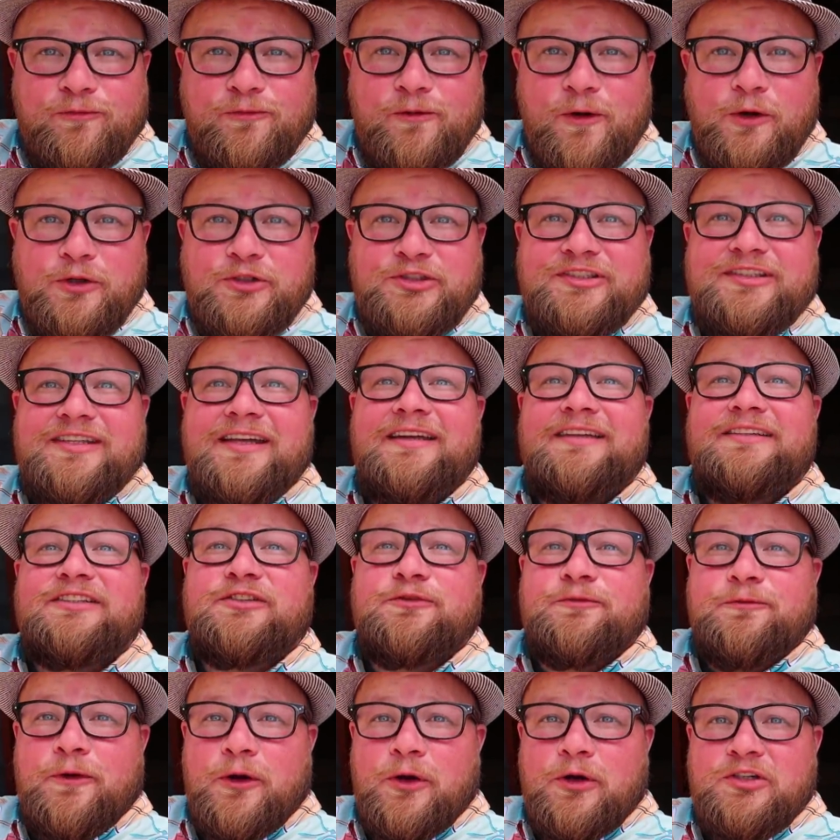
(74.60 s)
First things
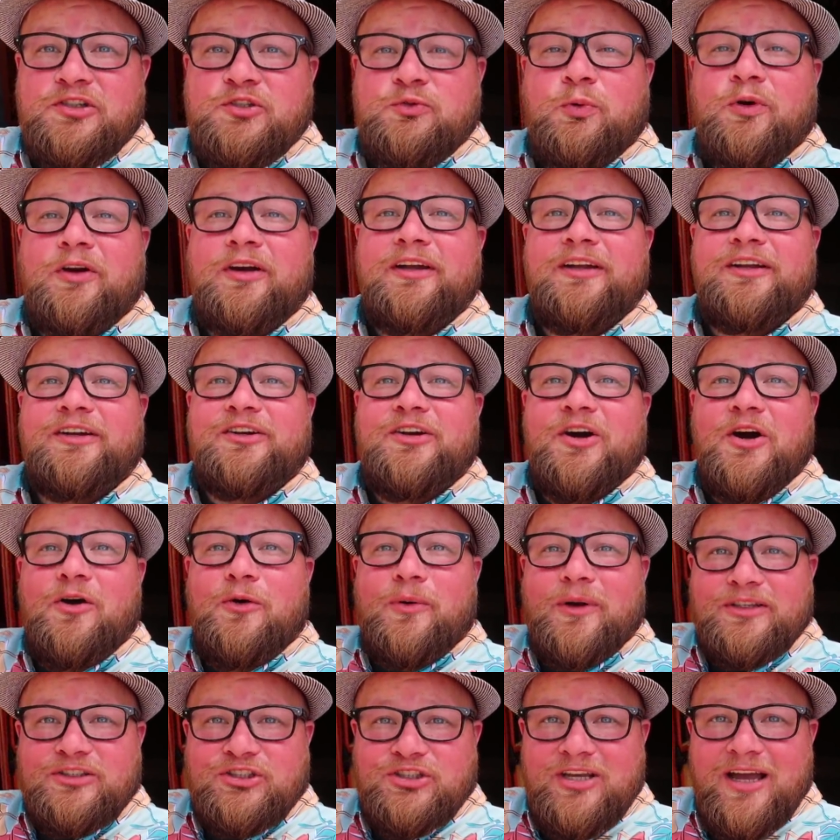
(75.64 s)
first, we're gonna
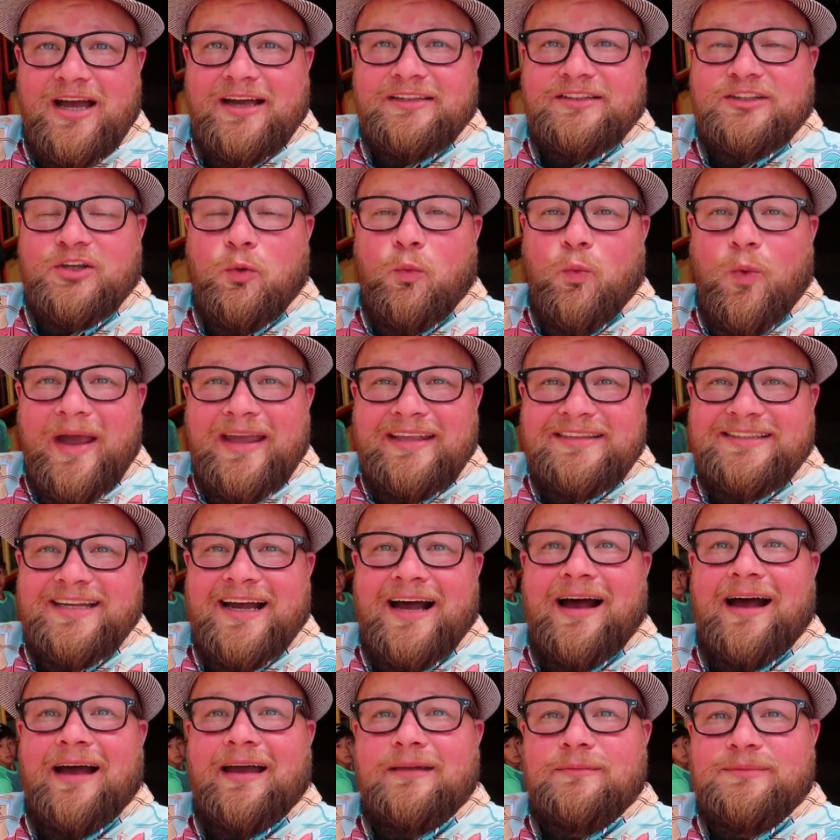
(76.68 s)
go and check the wait
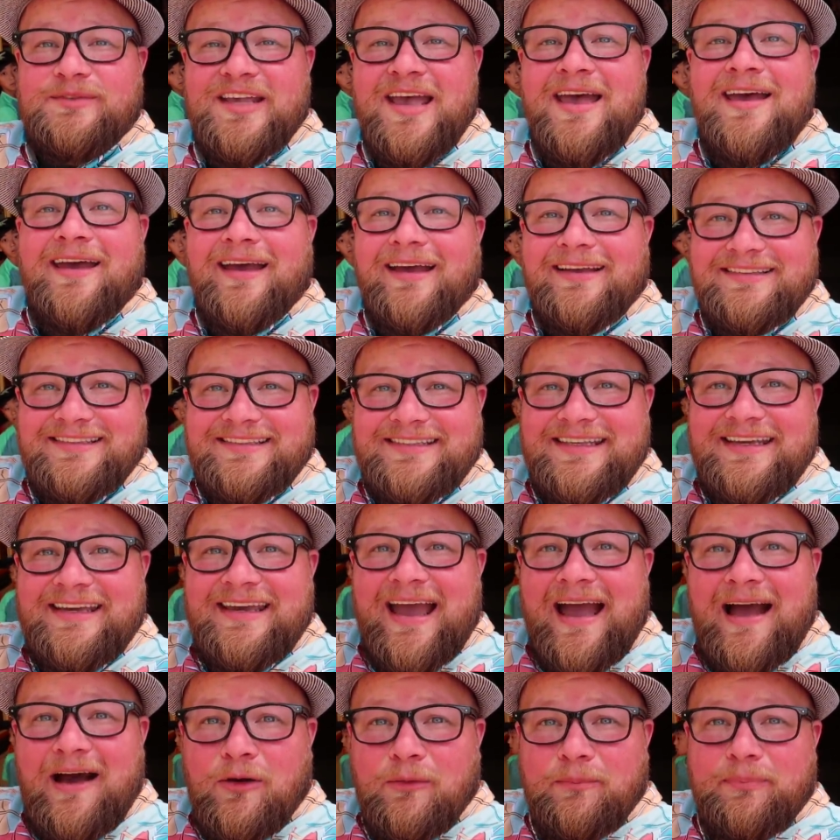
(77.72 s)
times and see
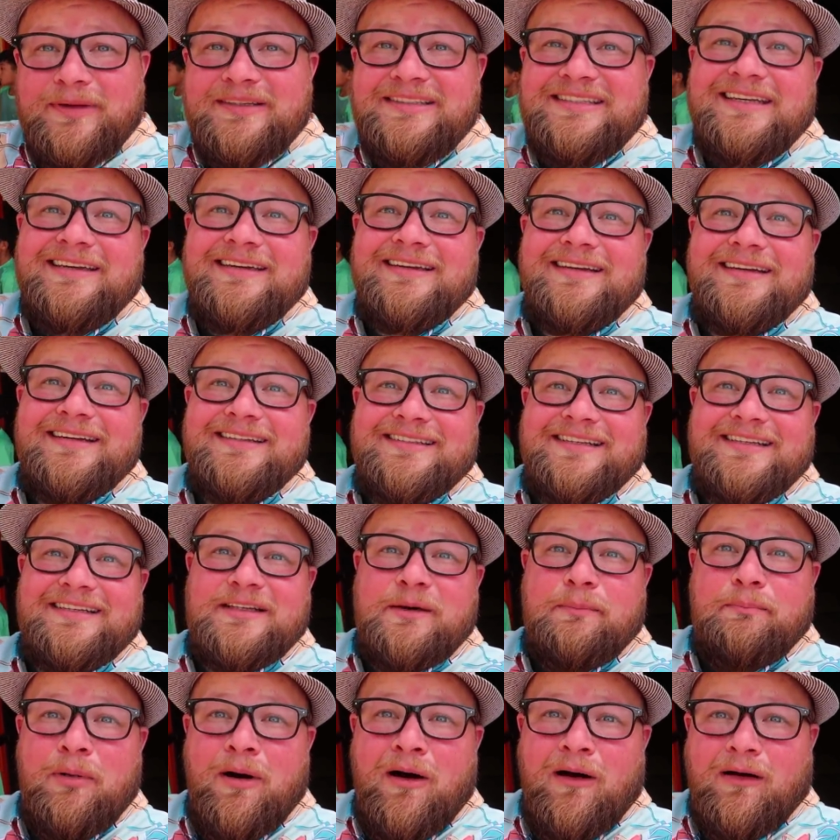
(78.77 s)
how busy it is in
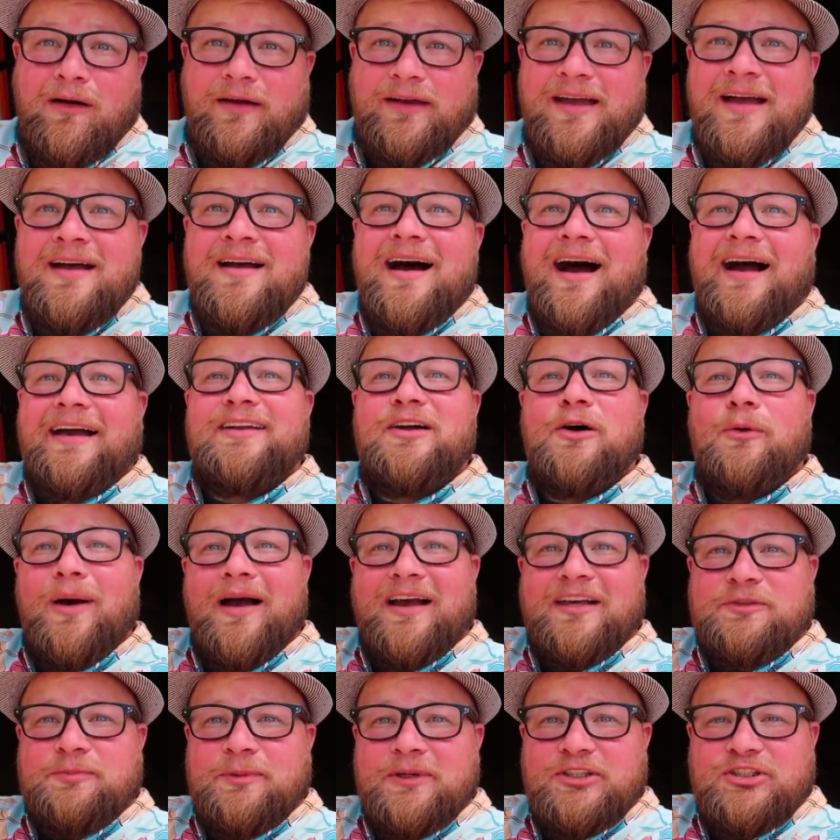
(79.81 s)
the park. I know
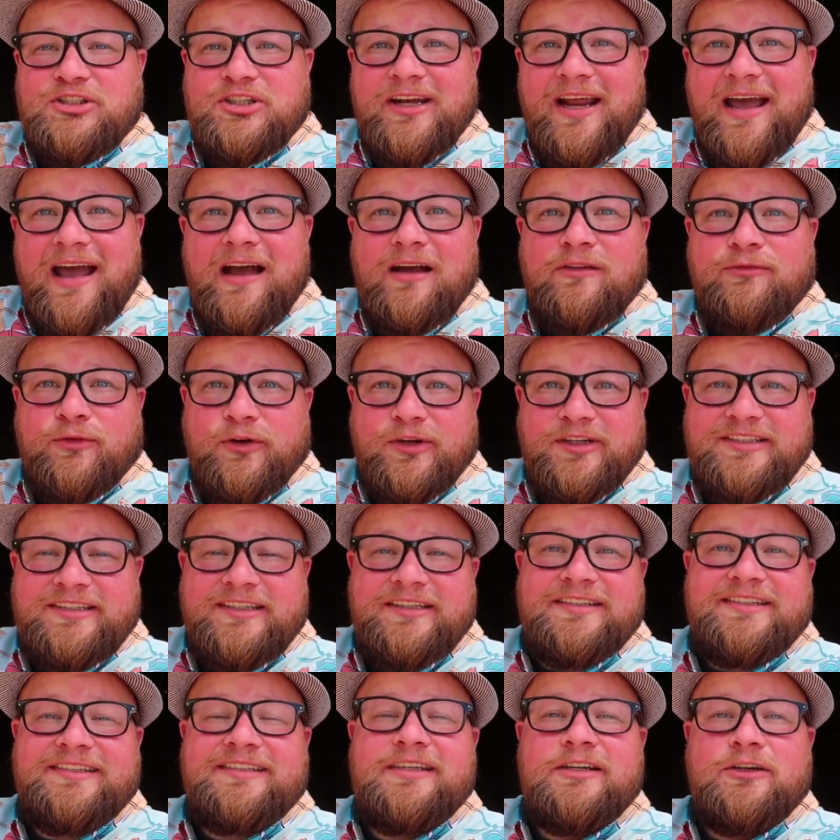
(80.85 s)
Expedition Everest
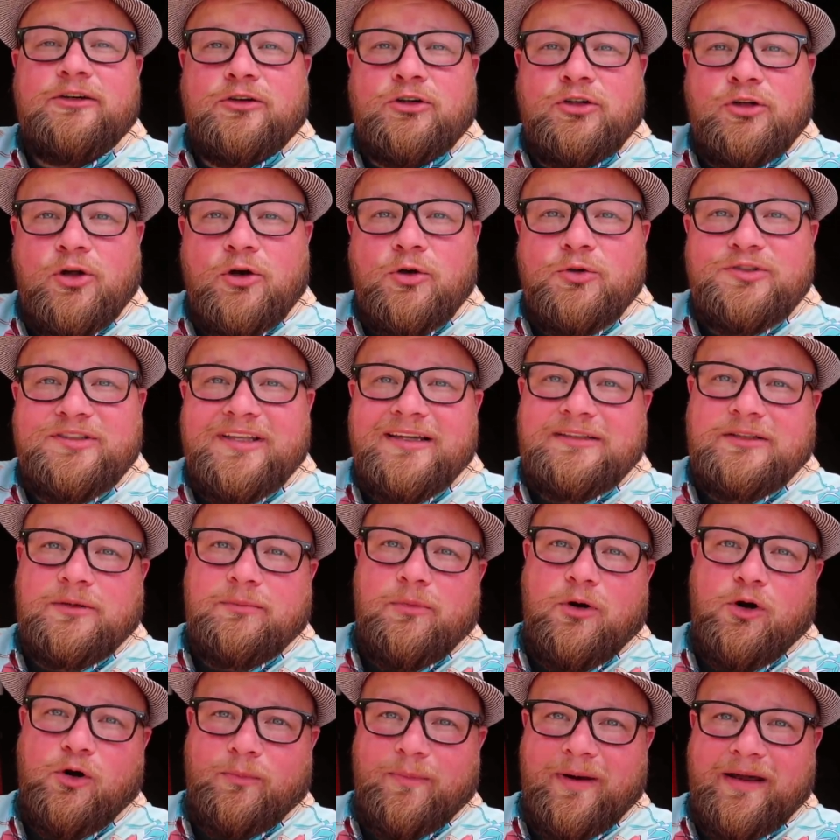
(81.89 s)
is still closed at the
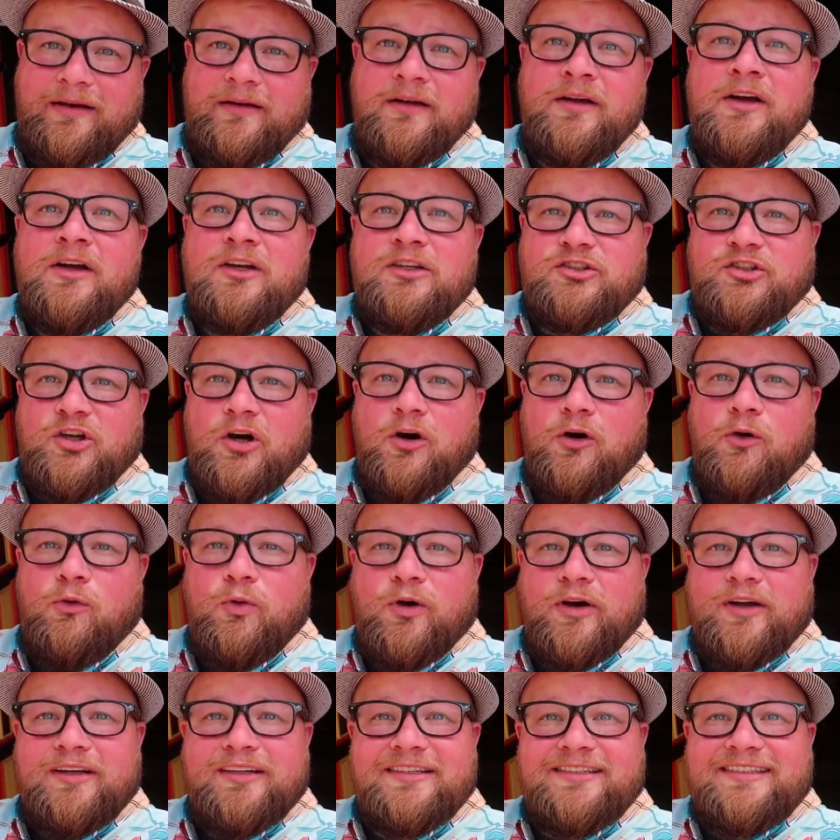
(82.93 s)
moment, so
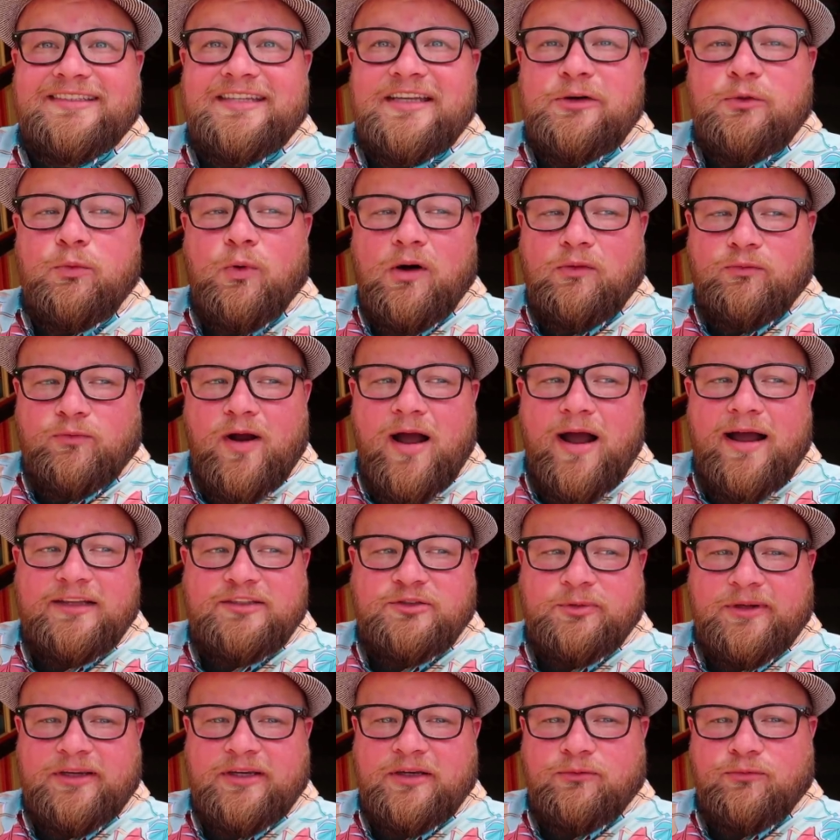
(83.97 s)
we're gonna see what rides
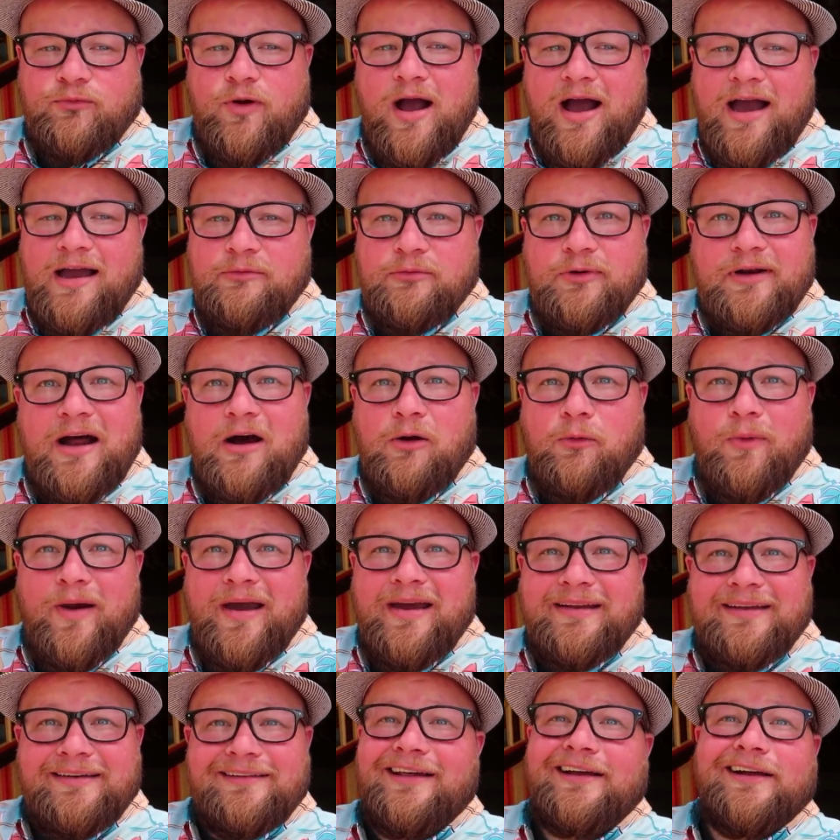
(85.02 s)
we can ride without
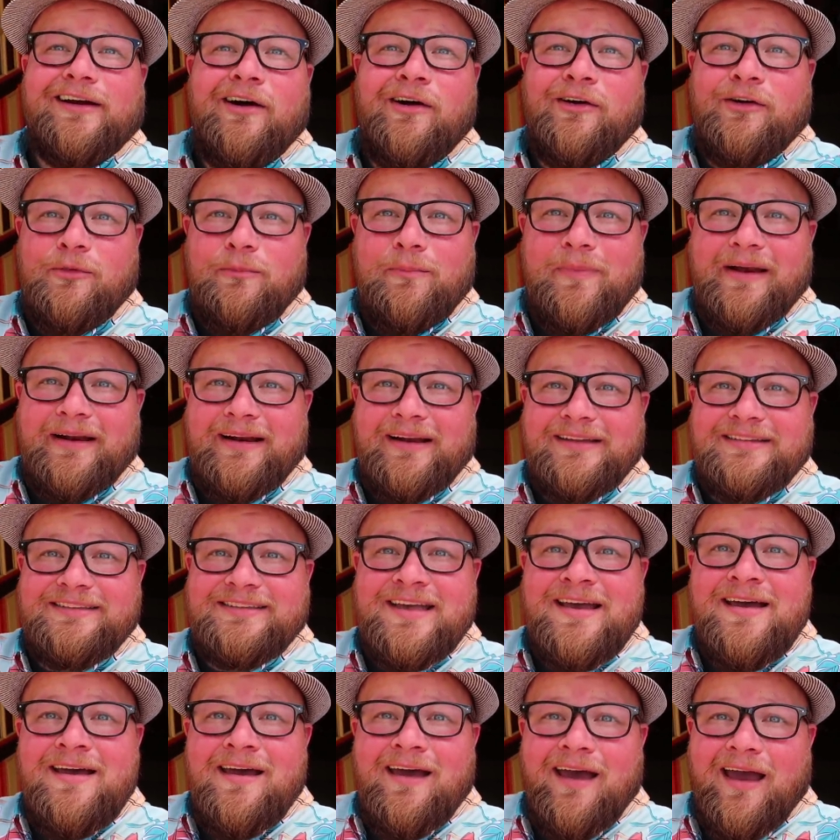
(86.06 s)
waiting like 100 minutes
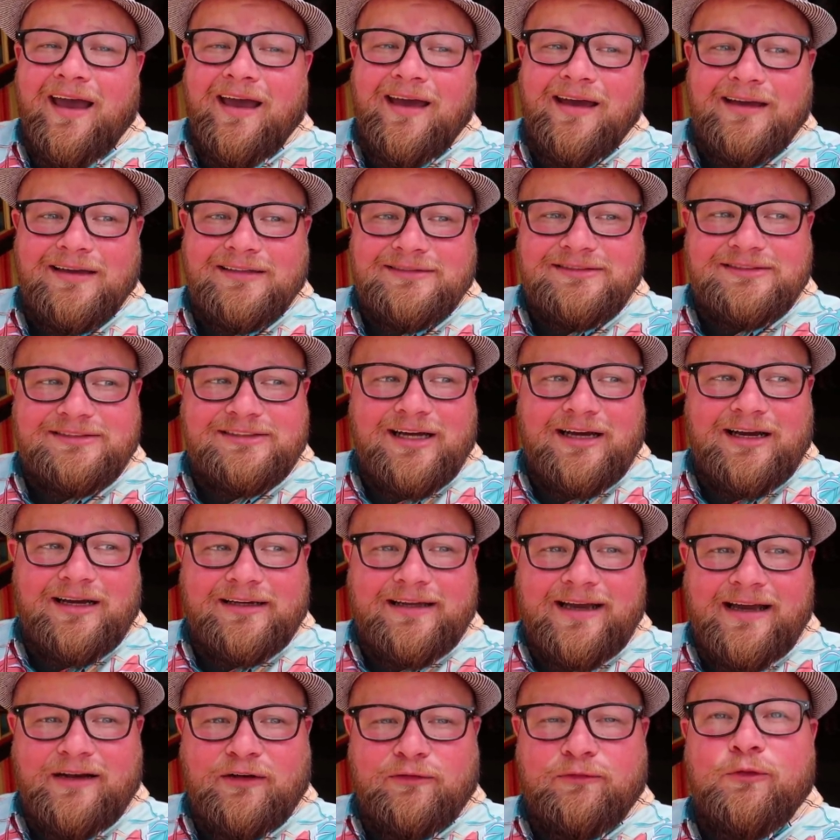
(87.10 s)
and uh,
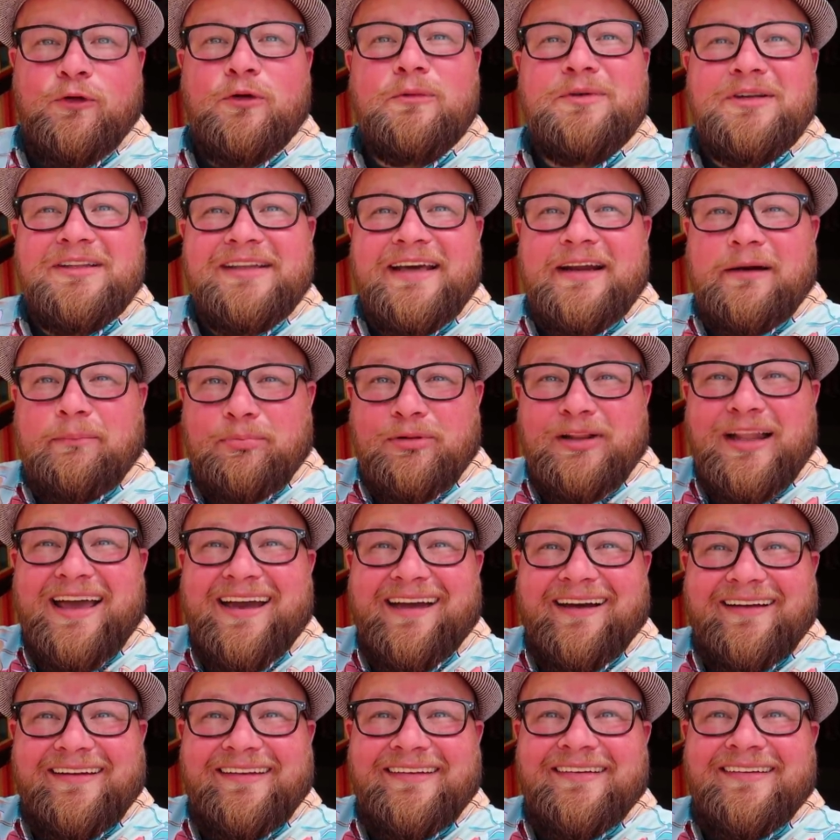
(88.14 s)
kind of formulate a
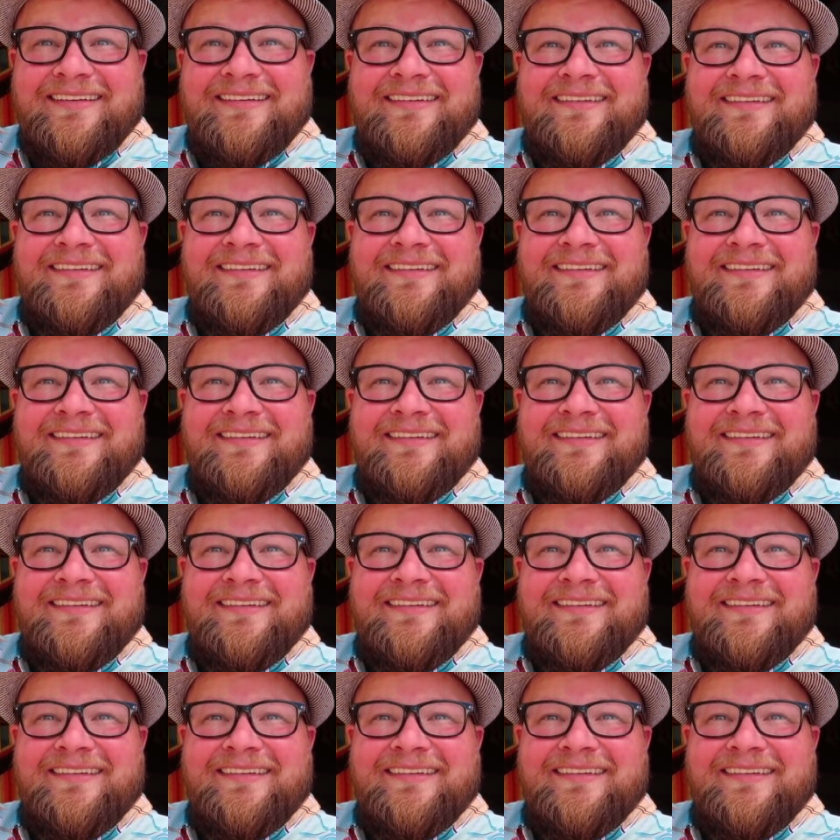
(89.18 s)
plan